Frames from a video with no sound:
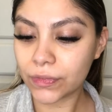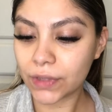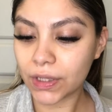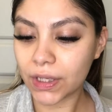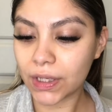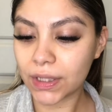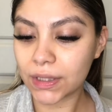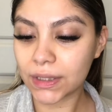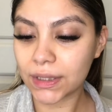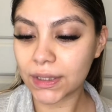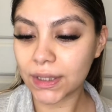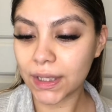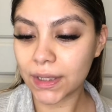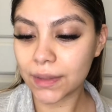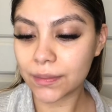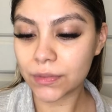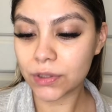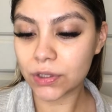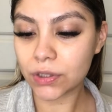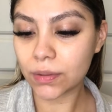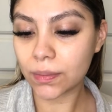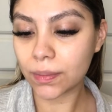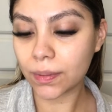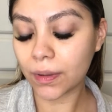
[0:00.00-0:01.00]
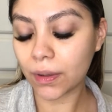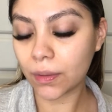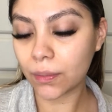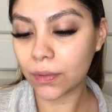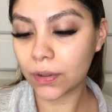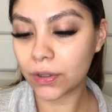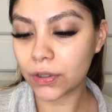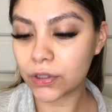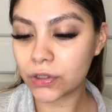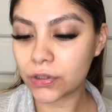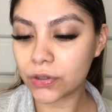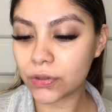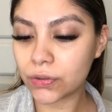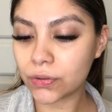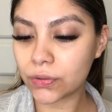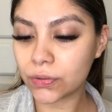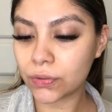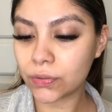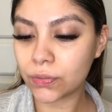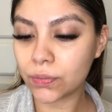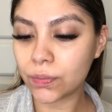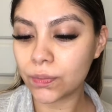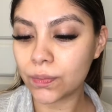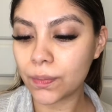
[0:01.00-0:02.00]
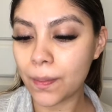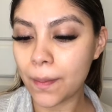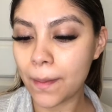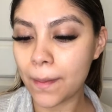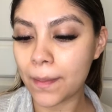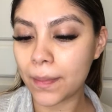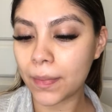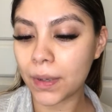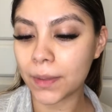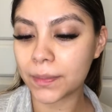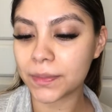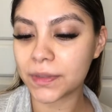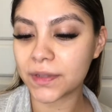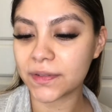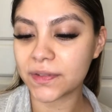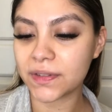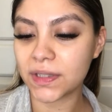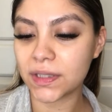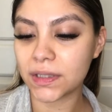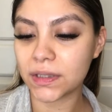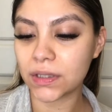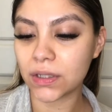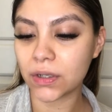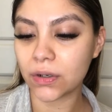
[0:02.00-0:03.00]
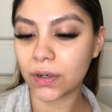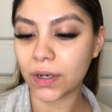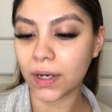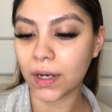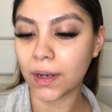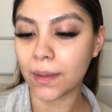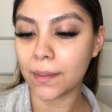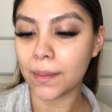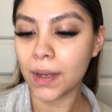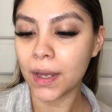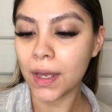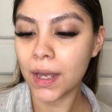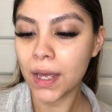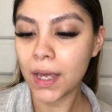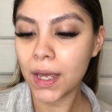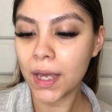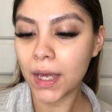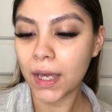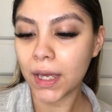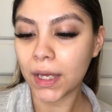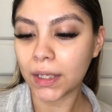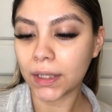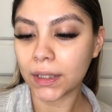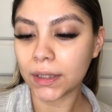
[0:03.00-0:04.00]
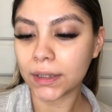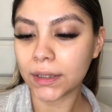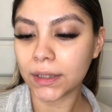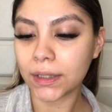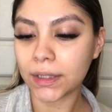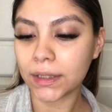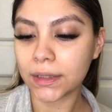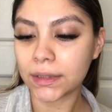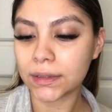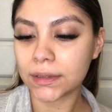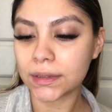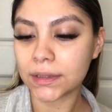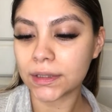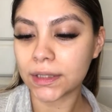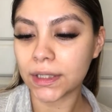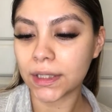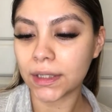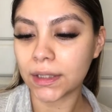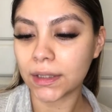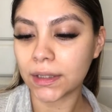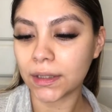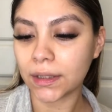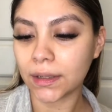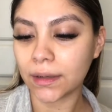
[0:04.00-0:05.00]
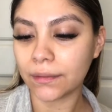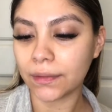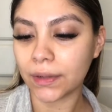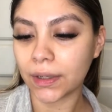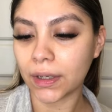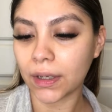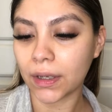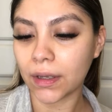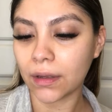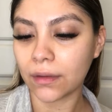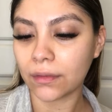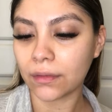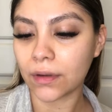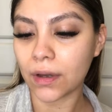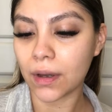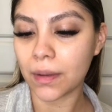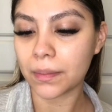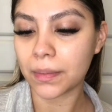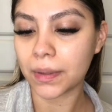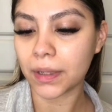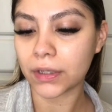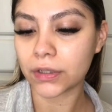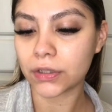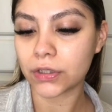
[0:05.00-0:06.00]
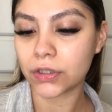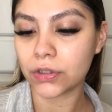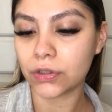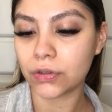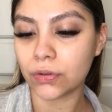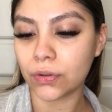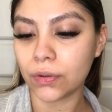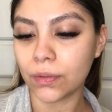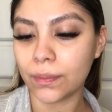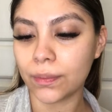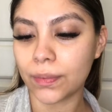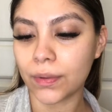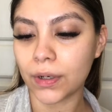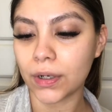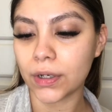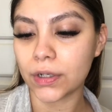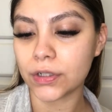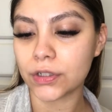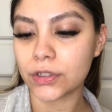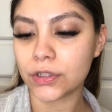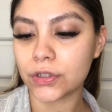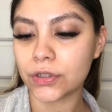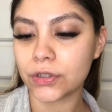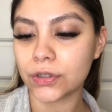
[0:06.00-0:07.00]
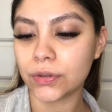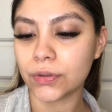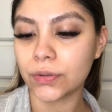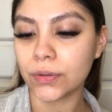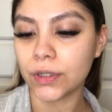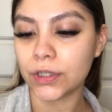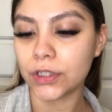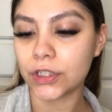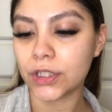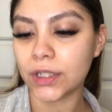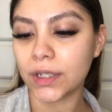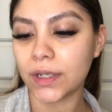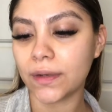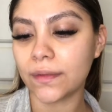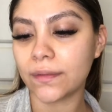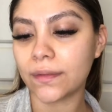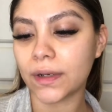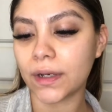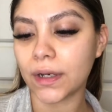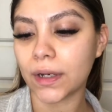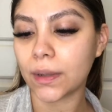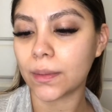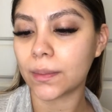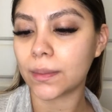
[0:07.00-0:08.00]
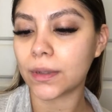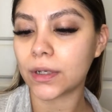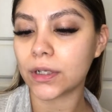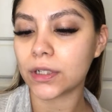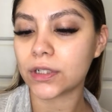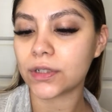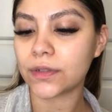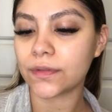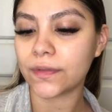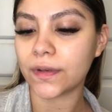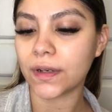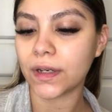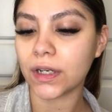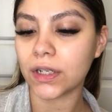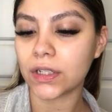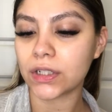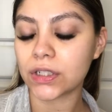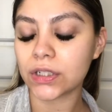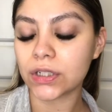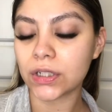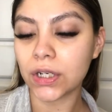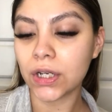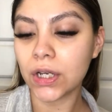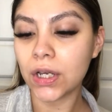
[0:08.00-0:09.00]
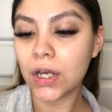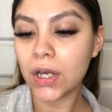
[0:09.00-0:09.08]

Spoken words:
It claims to apply 1 or 2 pumps of CC cream and clean skin loving e.l.f. complexion dual brush to achieve an airbrush finish.